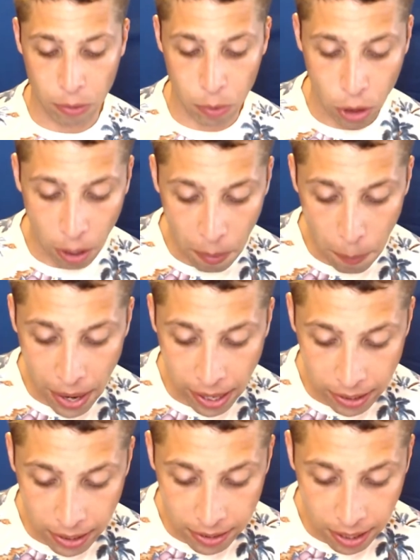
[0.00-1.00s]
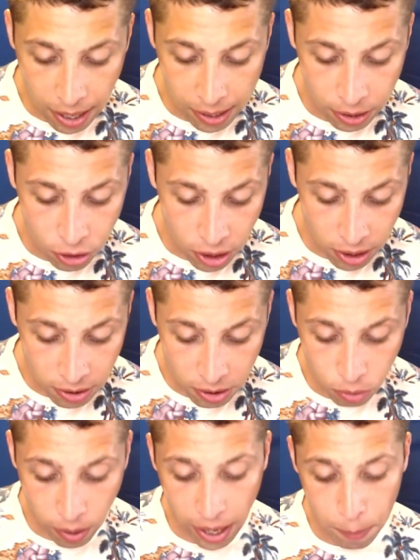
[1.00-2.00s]
So we're talking about
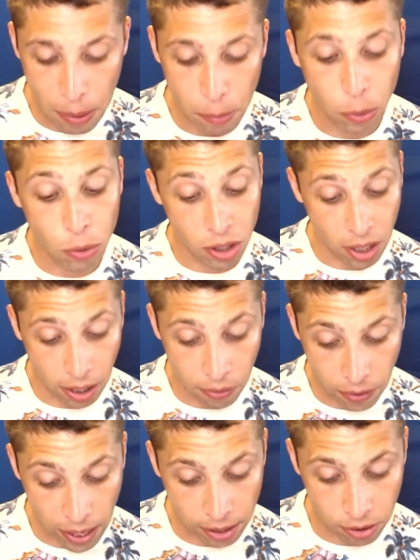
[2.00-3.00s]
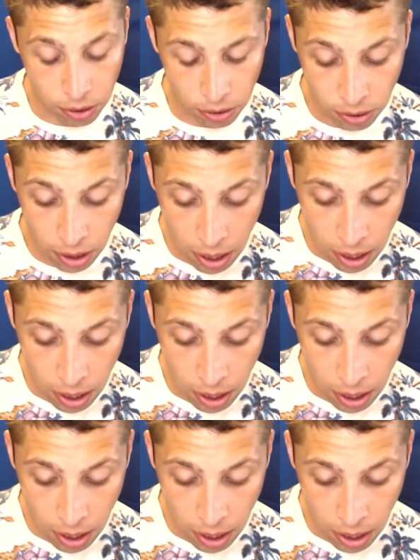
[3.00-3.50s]
paleontologists, right? People who study fossils.